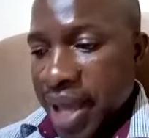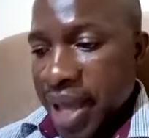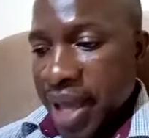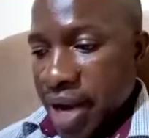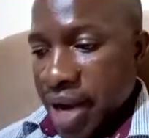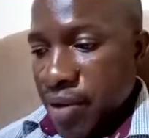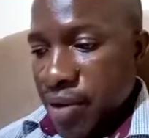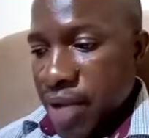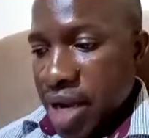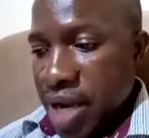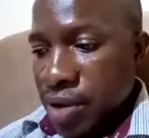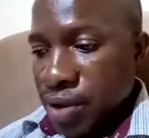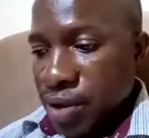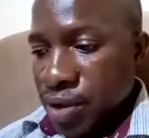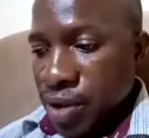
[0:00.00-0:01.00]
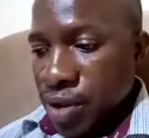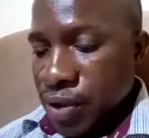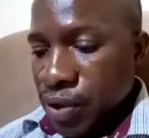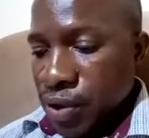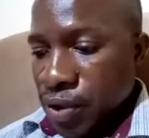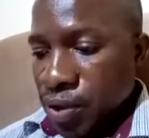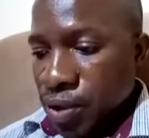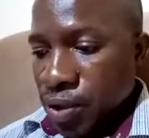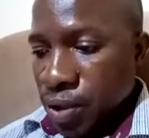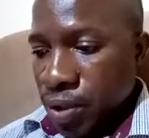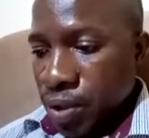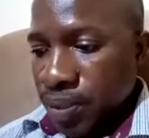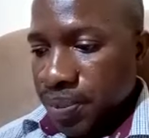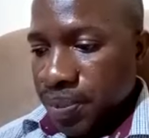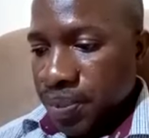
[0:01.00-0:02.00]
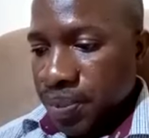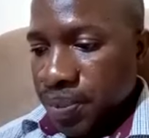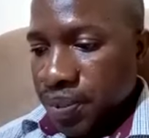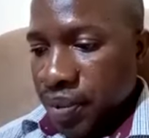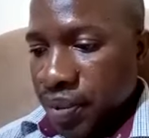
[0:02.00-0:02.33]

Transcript: and we are also going to.